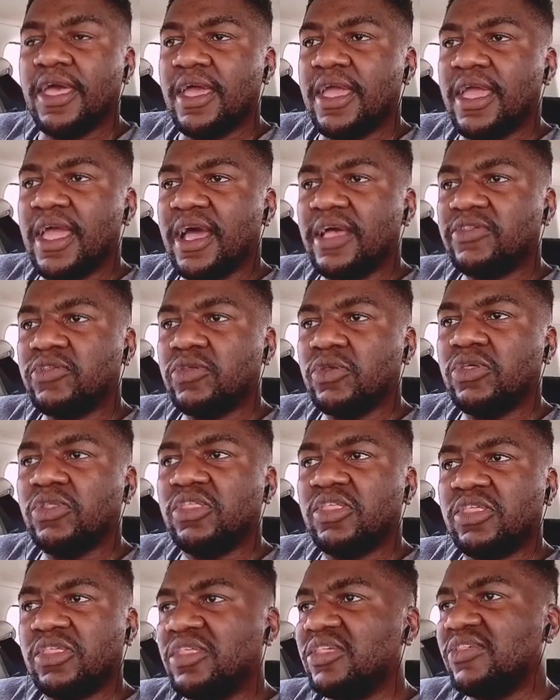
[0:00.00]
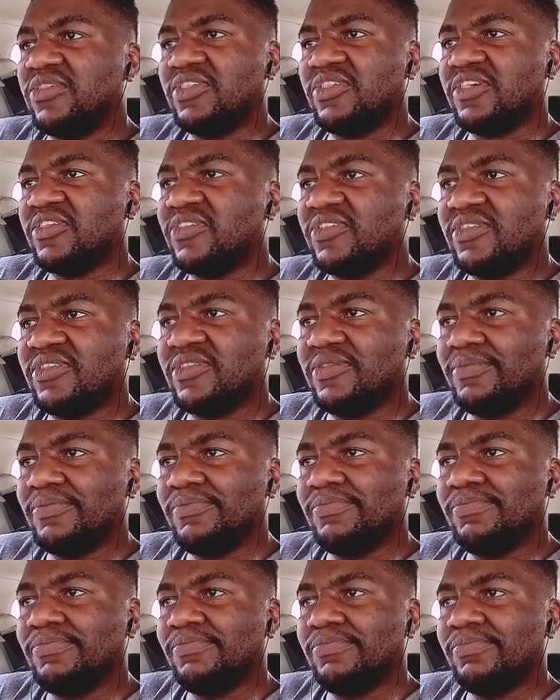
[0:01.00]
Yeah, so there's just
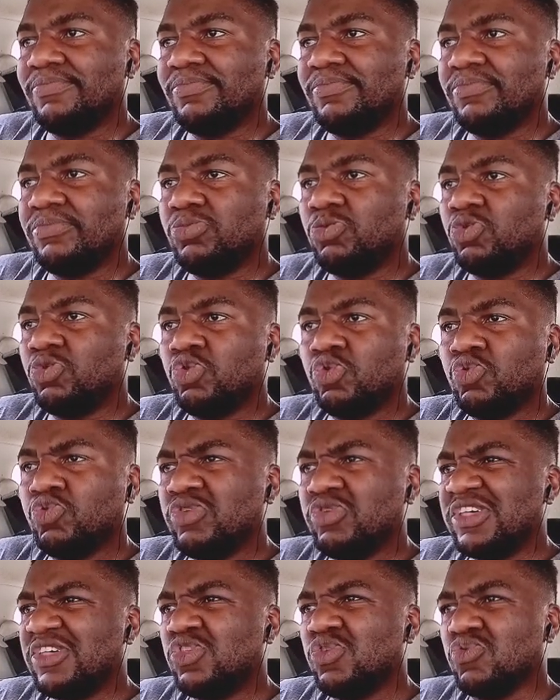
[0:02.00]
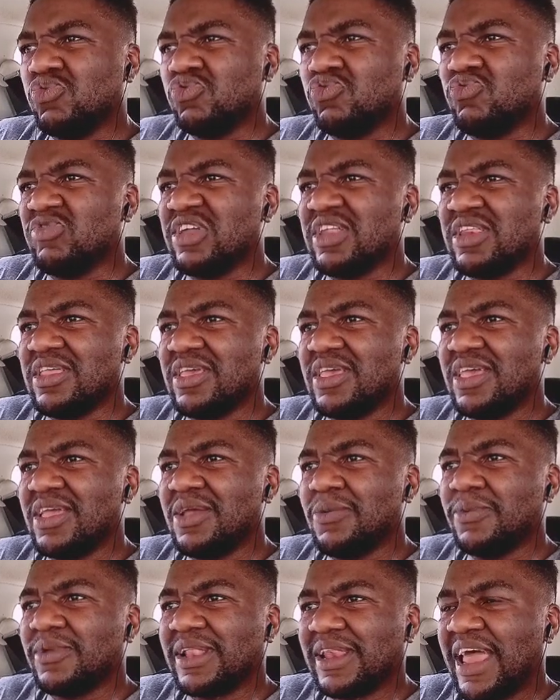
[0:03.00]
two issues really here,
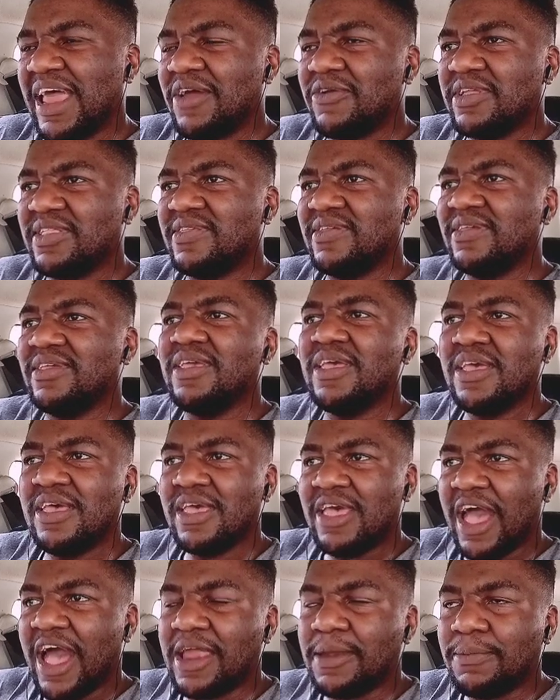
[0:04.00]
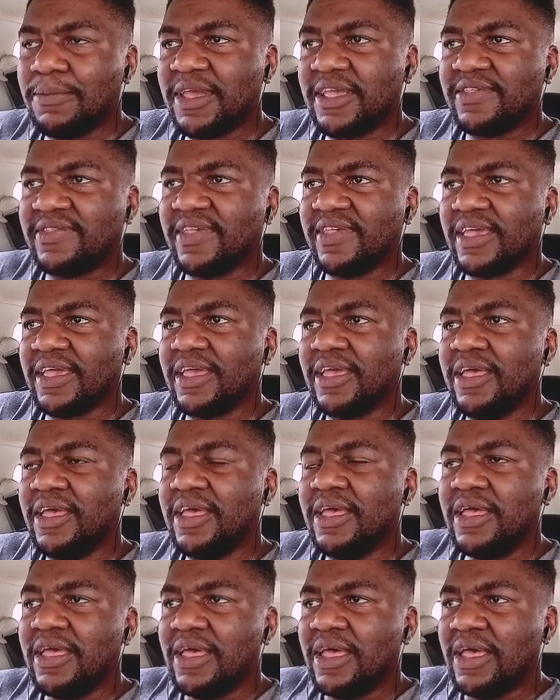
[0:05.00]
clarity and mixing.
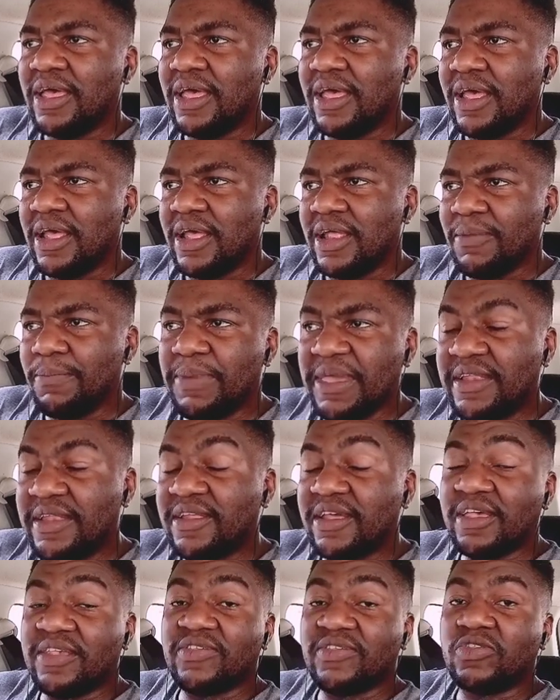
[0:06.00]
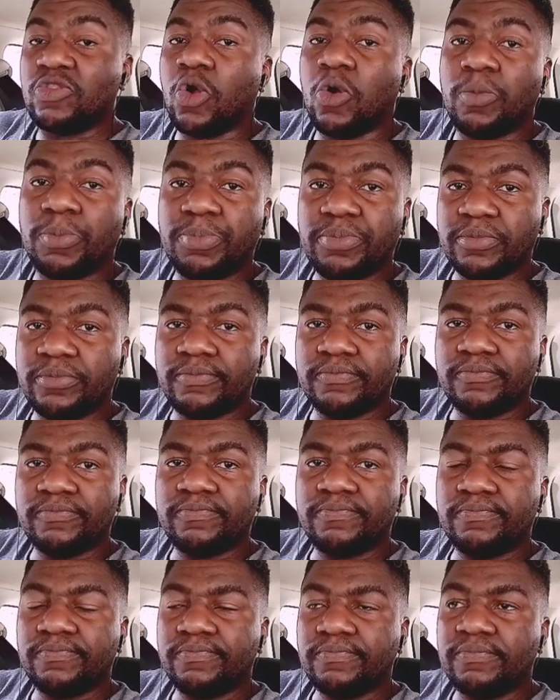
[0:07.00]
Beat is dope.
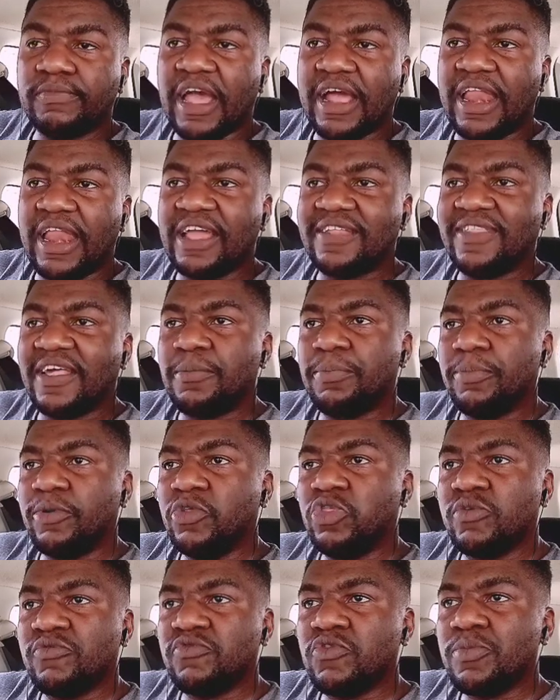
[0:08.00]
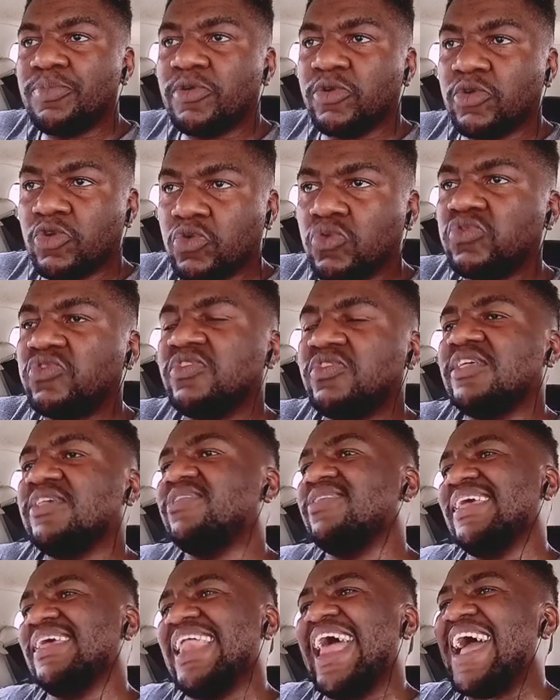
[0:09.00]
I like that both of you produced this.
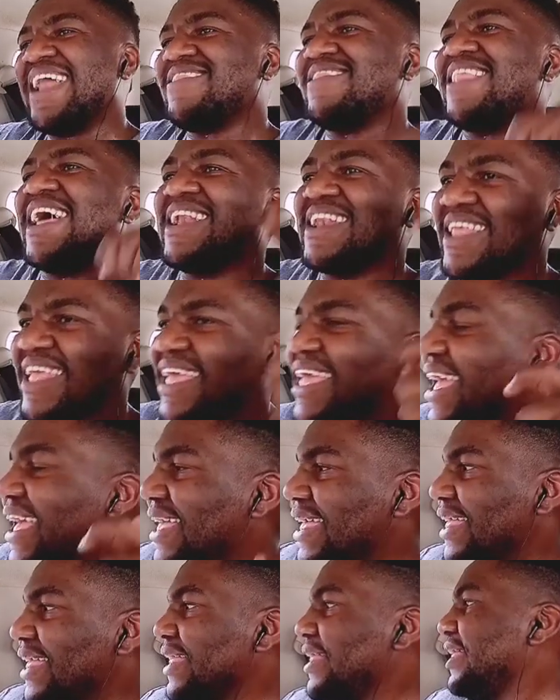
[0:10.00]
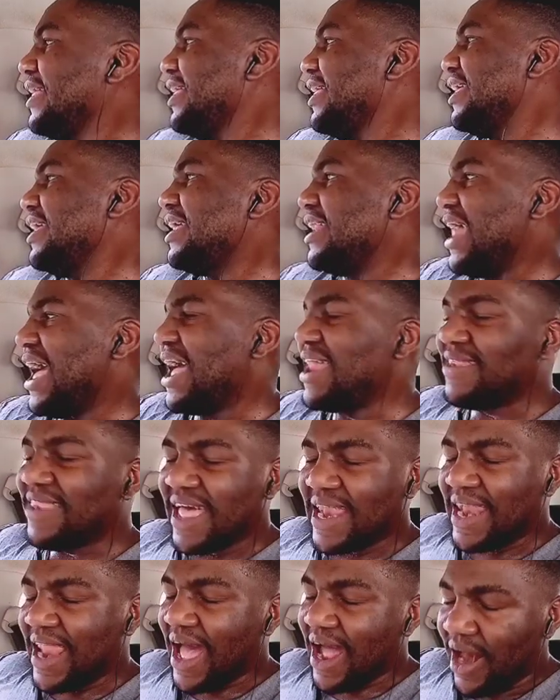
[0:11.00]
It had that kick. It had
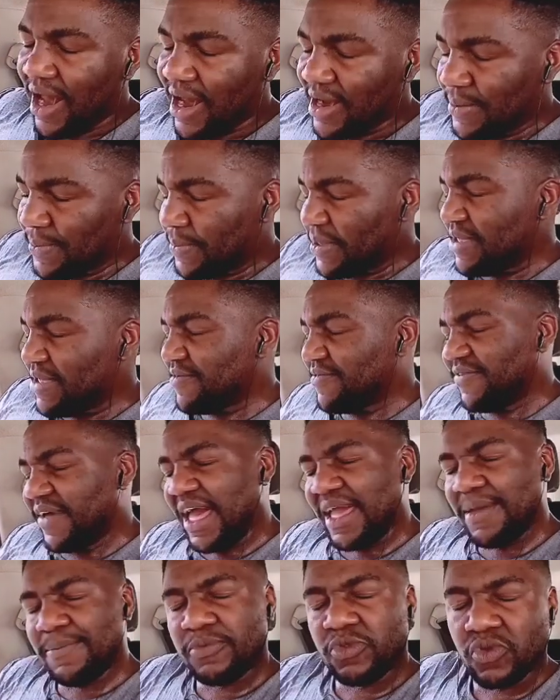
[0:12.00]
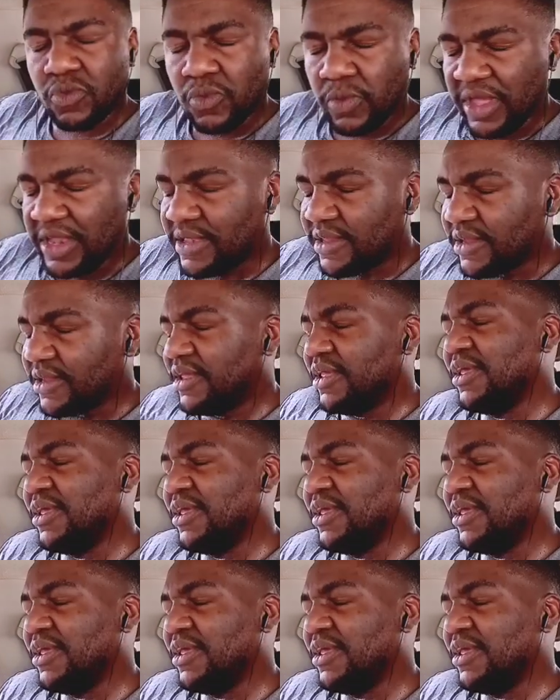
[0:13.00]
that R&B vibe to it.